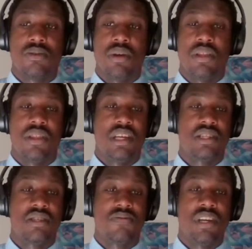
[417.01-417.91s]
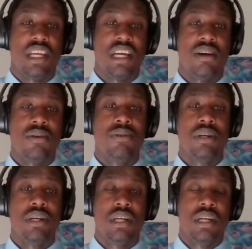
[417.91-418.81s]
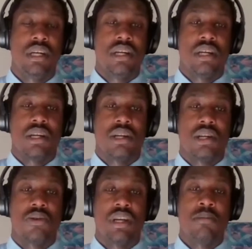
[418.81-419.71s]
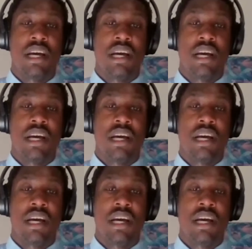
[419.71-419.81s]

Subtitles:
with this video. Green